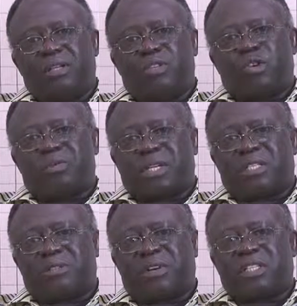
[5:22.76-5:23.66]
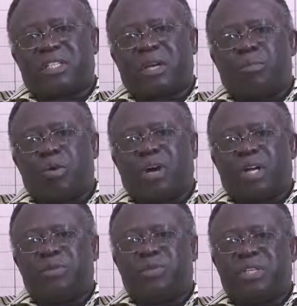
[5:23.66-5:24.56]
Job satisfaction among
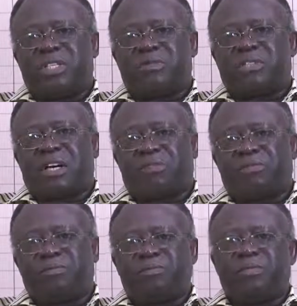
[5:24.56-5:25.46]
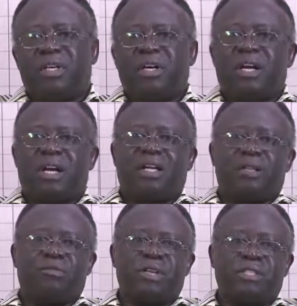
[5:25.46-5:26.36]
administrative staff at the
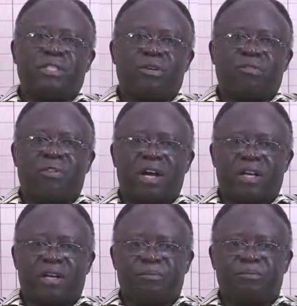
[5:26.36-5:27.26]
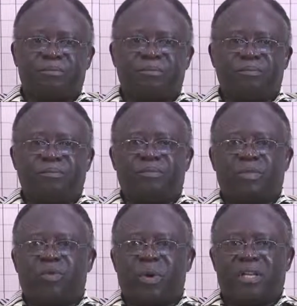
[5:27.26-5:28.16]
University of Ghana.
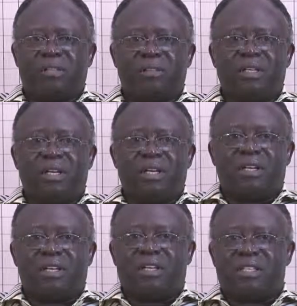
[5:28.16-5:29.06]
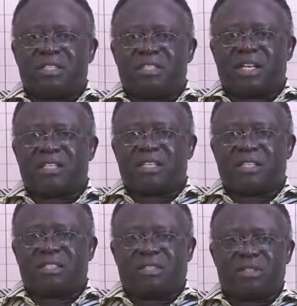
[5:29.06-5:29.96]
Well, this is just a
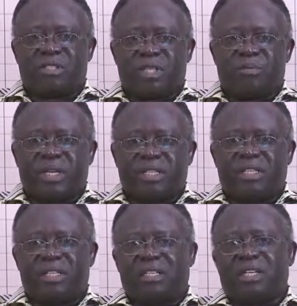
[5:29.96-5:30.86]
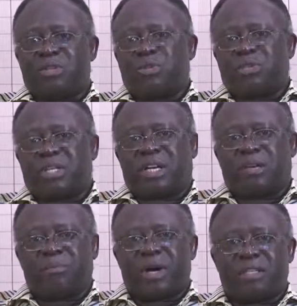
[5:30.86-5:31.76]
single statement. It has no
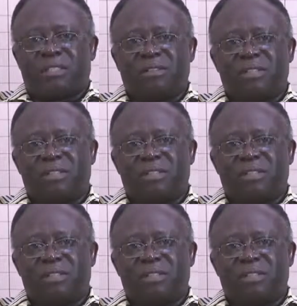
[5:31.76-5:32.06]
second part.